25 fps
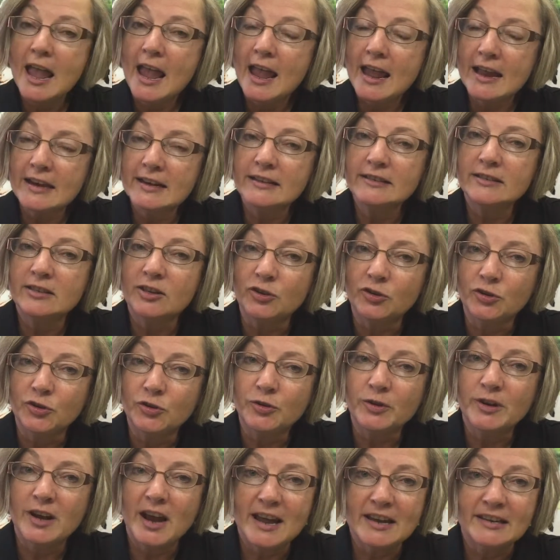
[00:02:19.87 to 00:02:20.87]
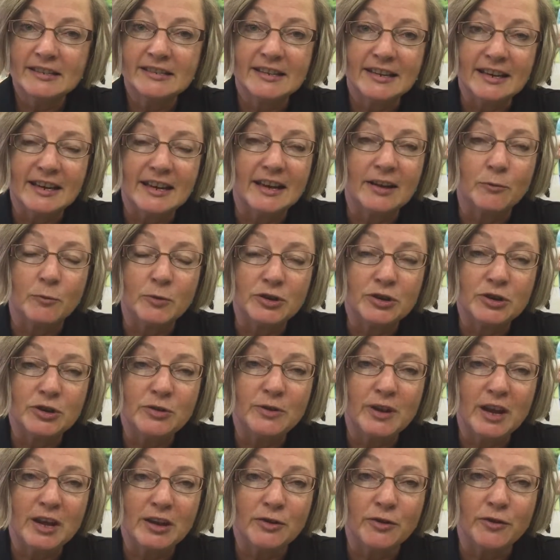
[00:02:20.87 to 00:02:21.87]
And it's a good idea when you
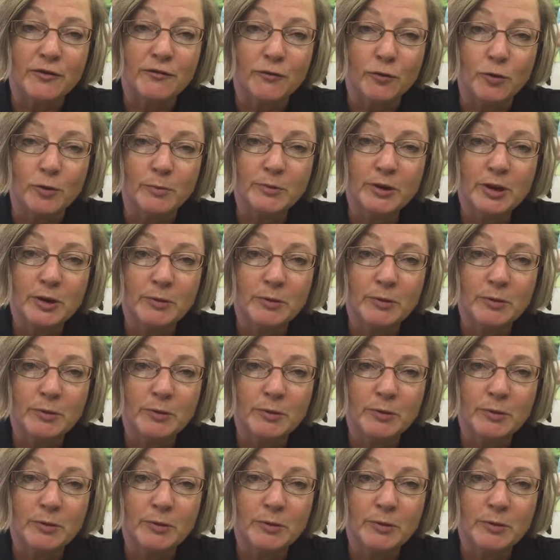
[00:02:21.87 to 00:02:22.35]
get your form